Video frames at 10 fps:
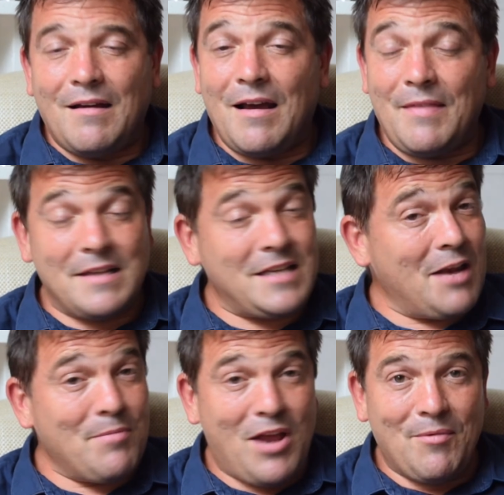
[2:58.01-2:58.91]
and that's how
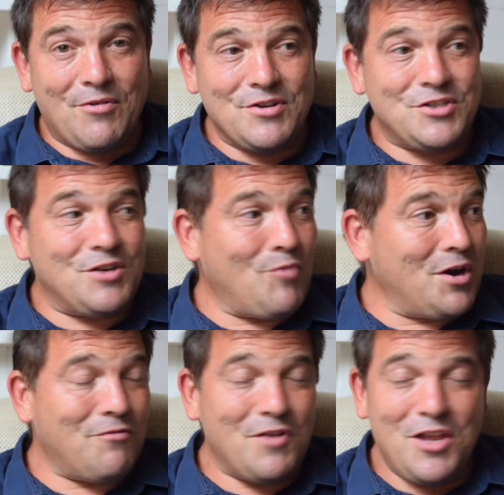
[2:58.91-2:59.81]
to become a Christian.
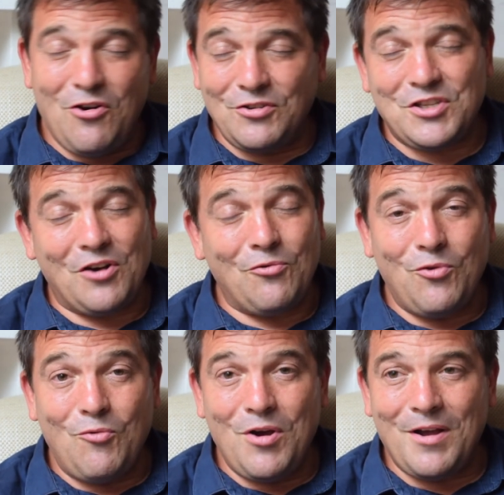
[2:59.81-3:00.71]
Wonderfully, God's done all the
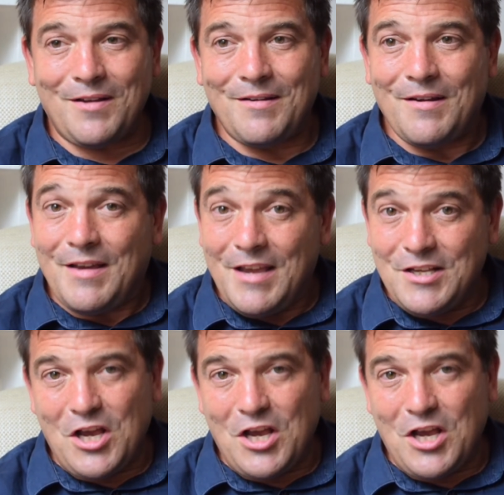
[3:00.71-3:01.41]
work. He's